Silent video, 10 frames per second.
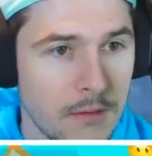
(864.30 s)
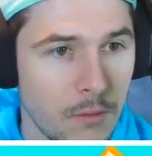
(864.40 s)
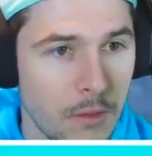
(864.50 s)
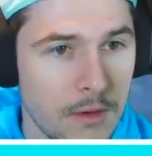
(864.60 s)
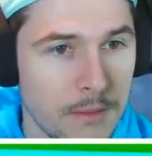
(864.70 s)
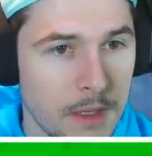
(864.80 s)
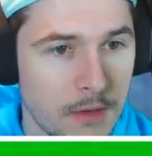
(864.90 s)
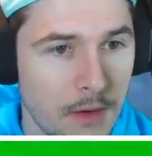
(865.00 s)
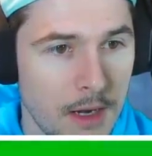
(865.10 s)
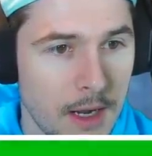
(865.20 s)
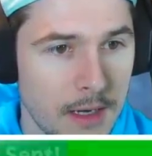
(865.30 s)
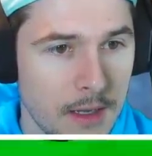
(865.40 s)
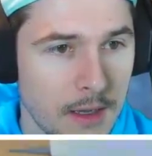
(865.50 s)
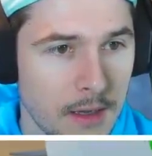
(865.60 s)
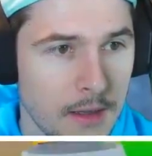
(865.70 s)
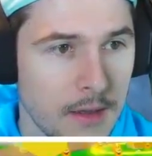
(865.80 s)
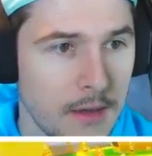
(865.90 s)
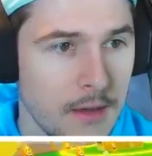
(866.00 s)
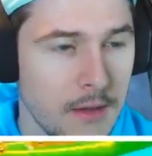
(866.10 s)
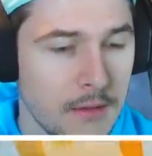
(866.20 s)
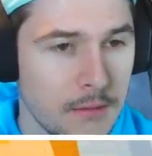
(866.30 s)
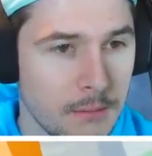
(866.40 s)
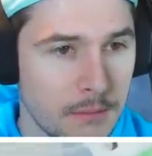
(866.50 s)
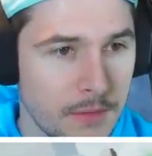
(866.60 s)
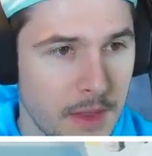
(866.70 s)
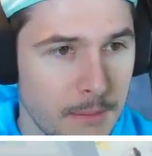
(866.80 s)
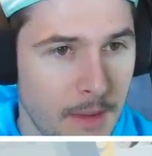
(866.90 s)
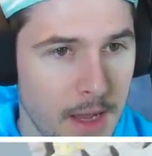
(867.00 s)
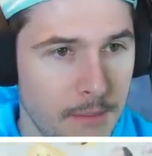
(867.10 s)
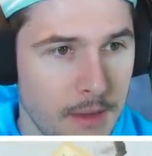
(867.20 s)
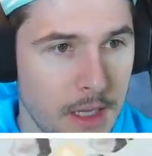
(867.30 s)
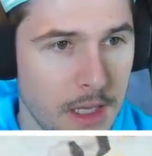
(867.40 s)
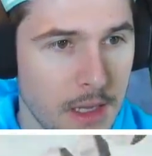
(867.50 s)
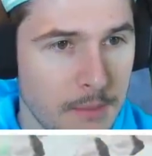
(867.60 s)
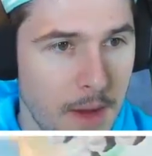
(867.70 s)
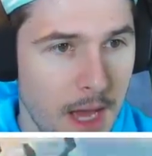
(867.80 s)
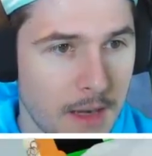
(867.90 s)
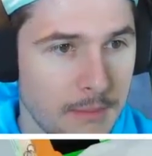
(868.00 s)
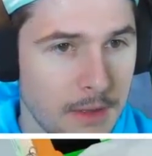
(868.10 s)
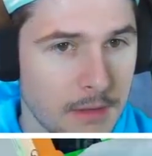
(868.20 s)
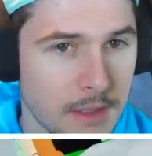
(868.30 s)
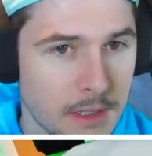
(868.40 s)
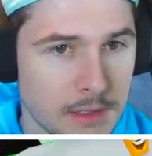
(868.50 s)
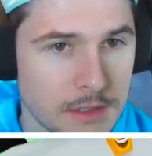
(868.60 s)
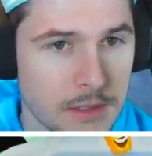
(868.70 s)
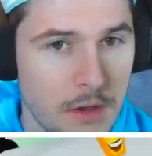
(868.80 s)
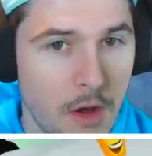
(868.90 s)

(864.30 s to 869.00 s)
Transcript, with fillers: Wouldn't be a great idea, but they might be like behind buildings.